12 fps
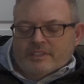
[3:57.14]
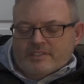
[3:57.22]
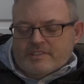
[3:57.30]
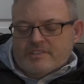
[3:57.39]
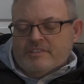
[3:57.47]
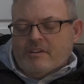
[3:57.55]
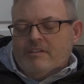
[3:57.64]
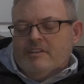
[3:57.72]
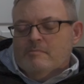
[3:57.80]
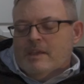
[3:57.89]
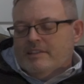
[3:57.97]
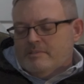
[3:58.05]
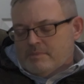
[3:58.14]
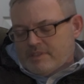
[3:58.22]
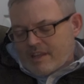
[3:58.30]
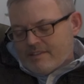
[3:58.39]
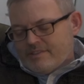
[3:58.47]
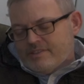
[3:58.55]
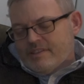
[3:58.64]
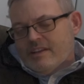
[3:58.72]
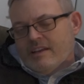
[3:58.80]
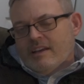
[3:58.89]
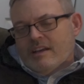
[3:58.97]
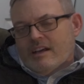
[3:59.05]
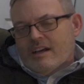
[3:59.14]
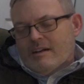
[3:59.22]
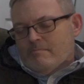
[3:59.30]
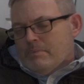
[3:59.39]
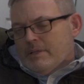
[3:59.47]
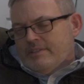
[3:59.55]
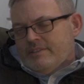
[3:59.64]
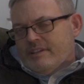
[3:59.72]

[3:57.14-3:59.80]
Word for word: this is starting to make some sense. Uh, but